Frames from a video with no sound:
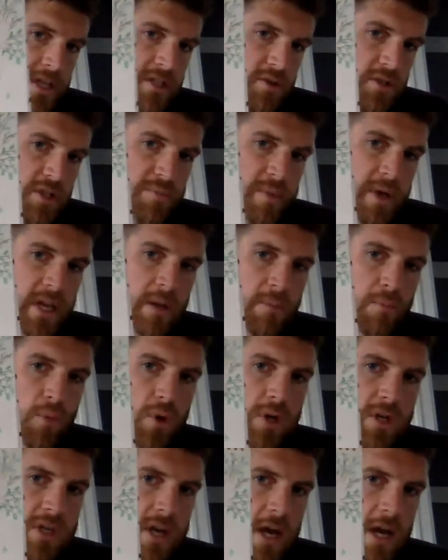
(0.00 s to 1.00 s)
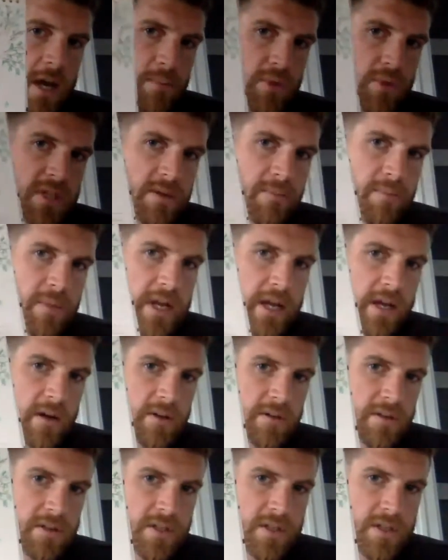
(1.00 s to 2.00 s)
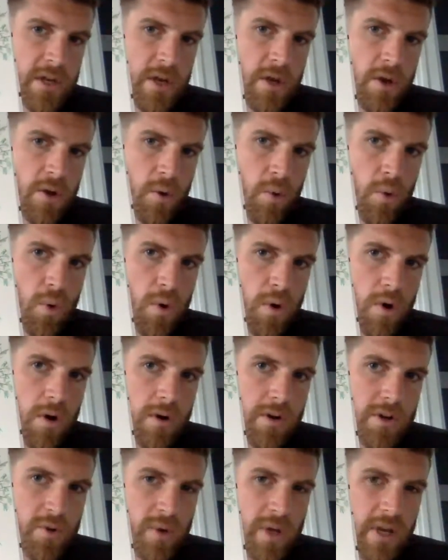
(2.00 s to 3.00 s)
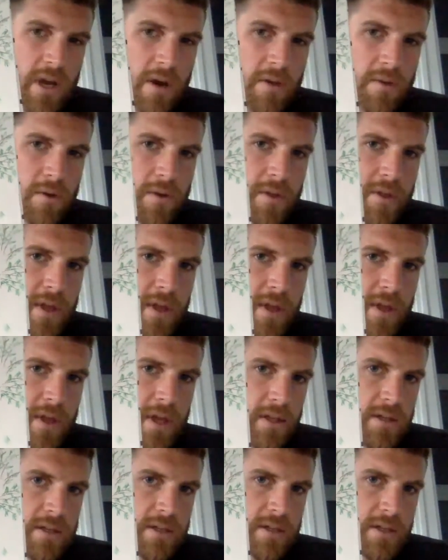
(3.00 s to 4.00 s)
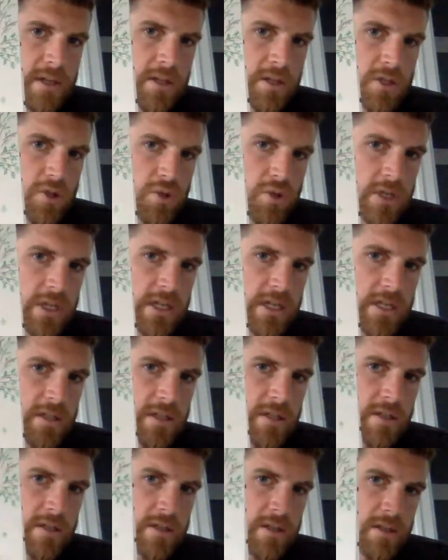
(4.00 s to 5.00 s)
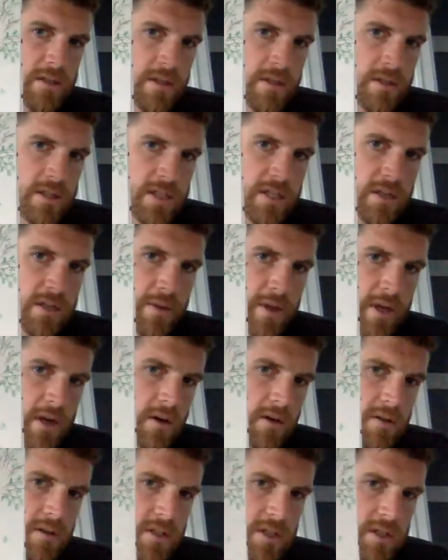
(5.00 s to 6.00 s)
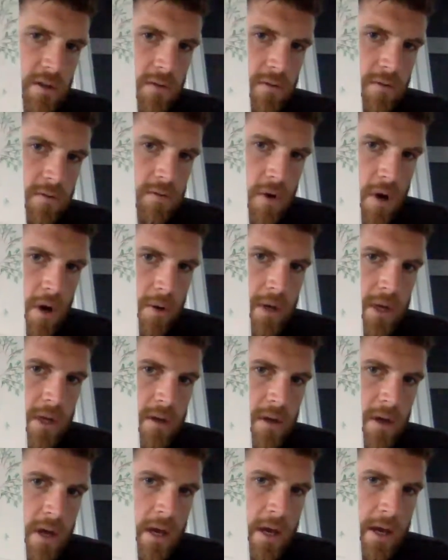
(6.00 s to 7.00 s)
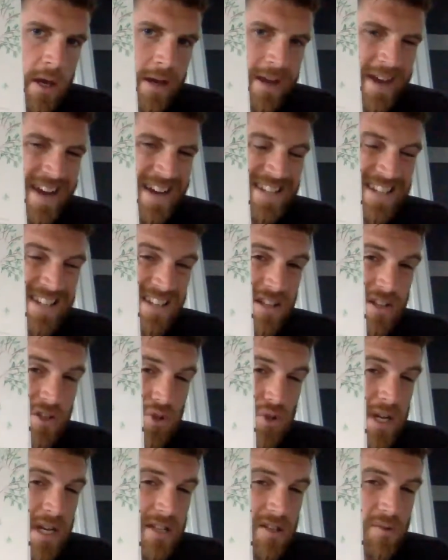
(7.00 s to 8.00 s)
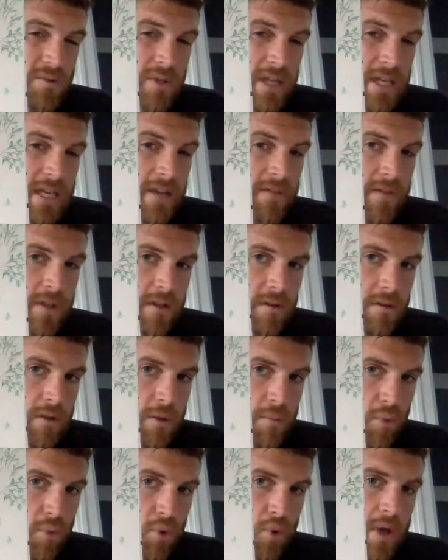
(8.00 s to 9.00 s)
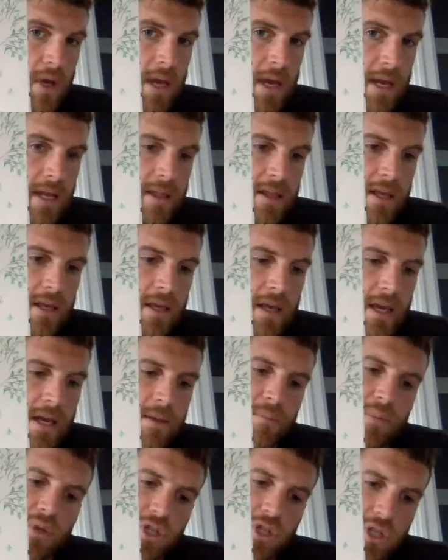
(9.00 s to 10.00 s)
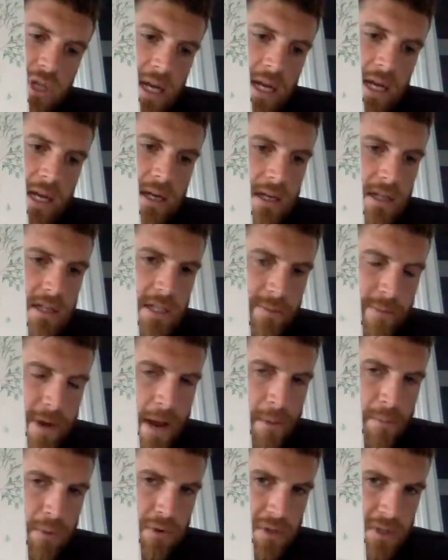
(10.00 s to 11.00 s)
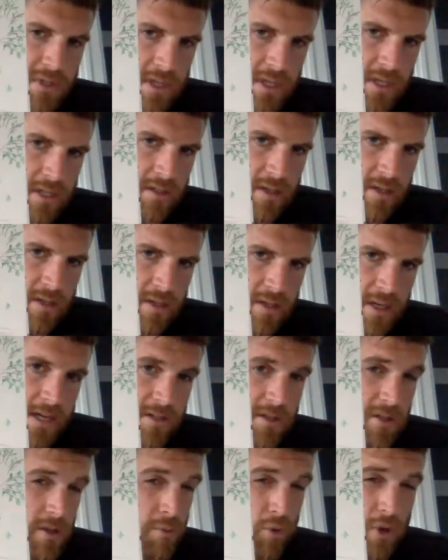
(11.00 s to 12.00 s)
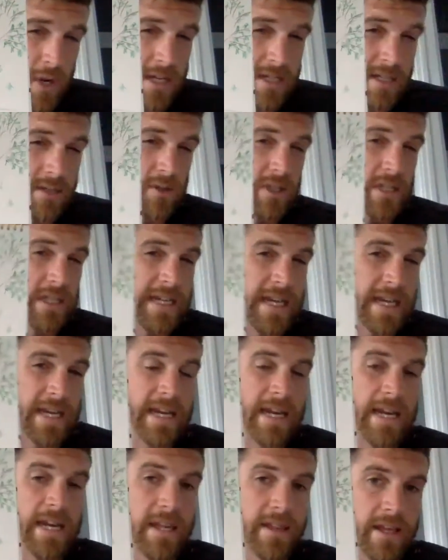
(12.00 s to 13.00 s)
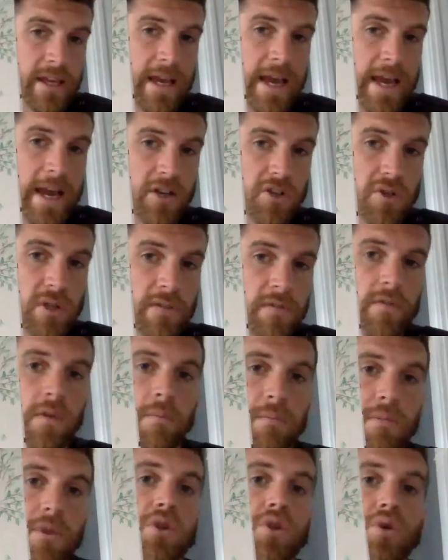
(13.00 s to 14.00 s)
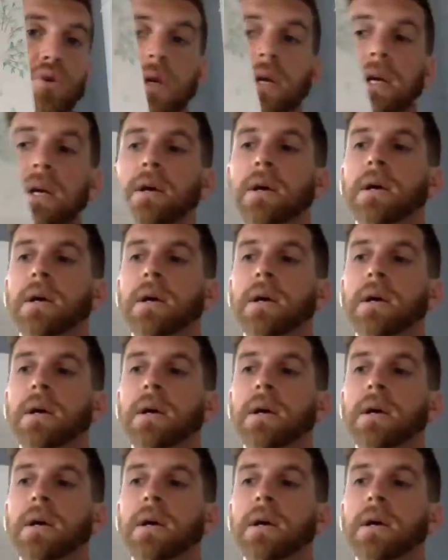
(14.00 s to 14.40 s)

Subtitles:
So he's spending more time with somebody else or doing other things, and the tree is still there, still growing. The tree hasn't really given the boy anything yet but shade and some apples and things like that. So the boy hasn't really taken anything actually from the tree.